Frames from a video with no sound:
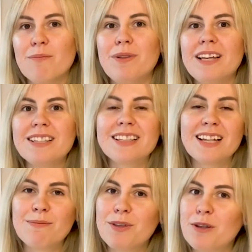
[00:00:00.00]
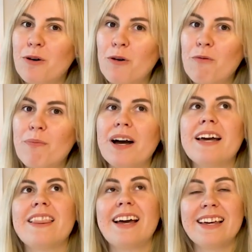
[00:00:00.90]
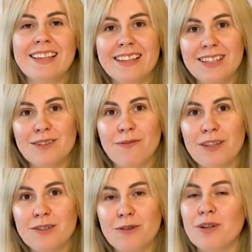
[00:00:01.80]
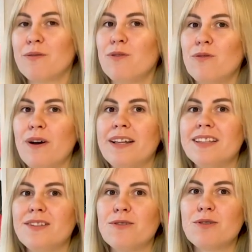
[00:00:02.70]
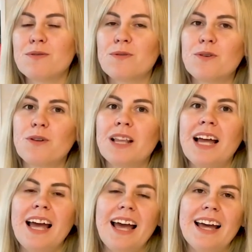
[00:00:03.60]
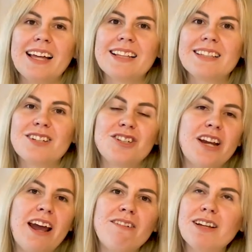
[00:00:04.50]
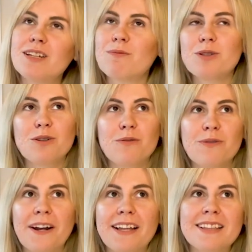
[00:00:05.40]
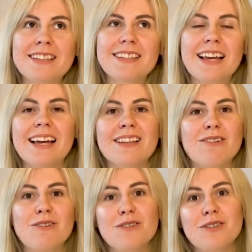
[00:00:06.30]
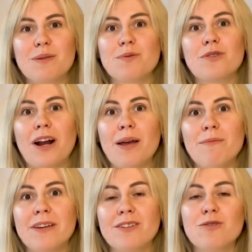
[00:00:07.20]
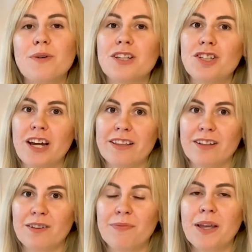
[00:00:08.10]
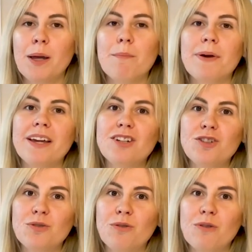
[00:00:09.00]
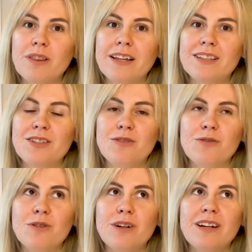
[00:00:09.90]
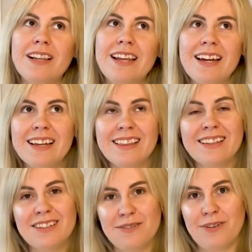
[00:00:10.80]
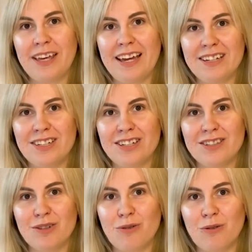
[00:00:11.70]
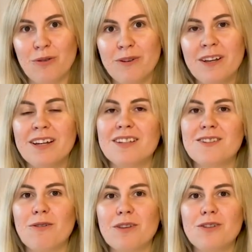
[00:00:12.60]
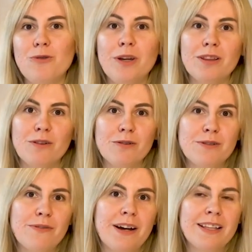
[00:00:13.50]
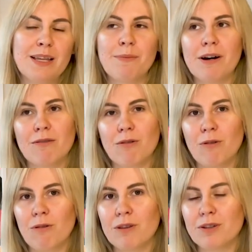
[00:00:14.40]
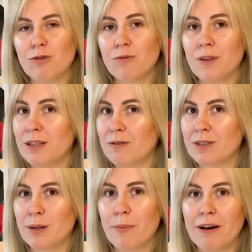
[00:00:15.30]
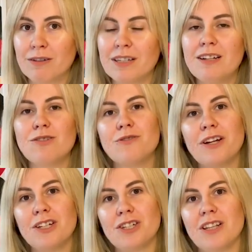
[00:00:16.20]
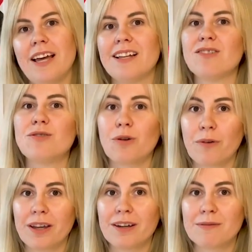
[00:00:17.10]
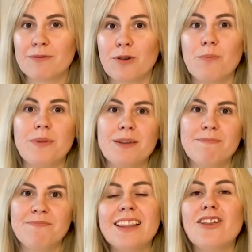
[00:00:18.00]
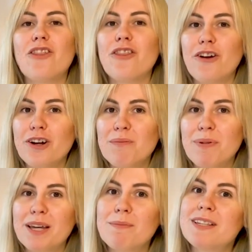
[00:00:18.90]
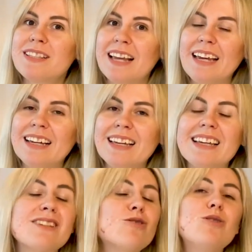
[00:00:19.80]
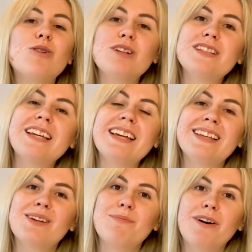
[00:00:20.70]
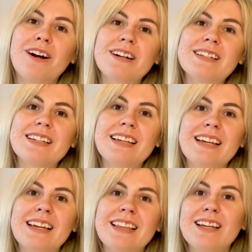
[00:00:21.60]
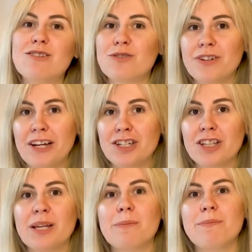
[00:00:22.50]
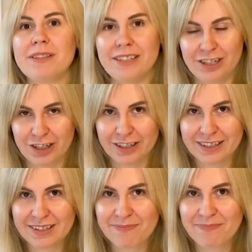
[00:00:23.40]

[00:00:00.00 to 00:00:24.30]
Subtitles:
Please let me know by liking this video if you find it useful and sharing it with your friends, and also subscribing to my channel. Make sure that you click the notifications on so that you get notified about all the new videos about illustration and drawing from me. The third big mistake is not taking part in illustration competitions.